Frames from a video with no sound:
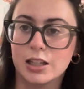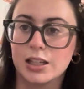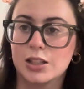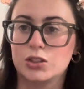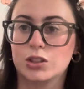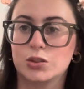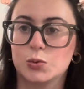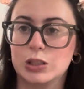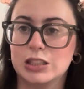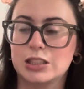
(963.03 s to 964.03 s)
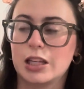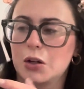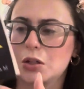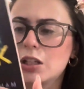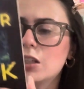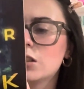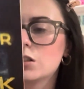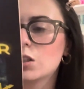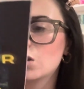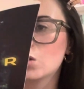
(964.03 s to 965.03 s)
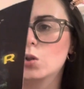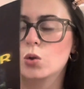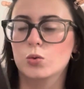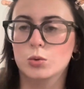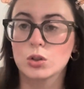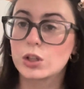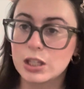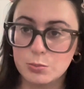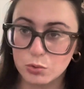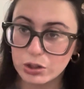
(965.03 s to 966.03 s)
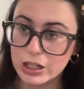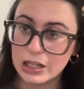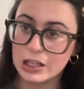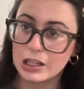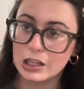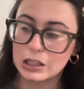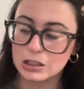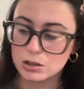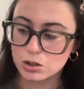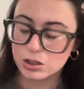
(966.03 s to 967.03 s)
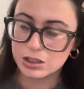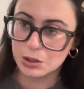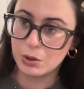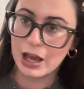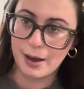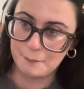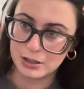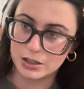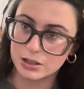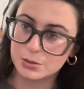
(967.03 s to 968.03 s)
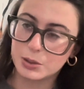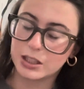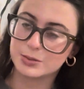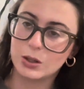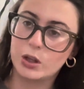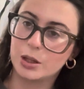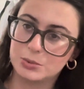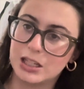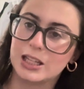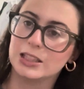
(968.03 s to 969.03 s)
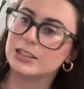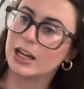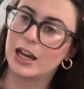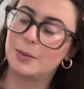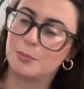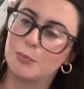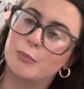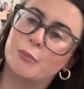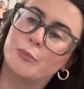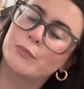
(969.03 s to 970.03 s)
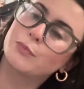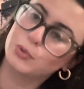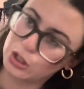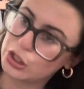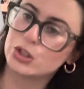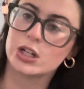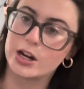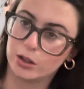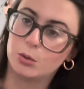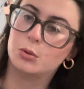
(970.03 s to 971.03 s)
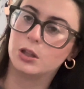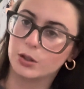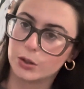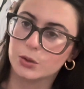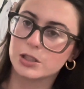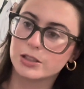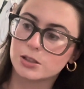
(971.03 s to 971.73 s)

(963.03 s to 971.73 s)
It's just really scary, so we'll keep reading to see what happens. But that's my only update, is that I'm pretty sure I know who the killer is,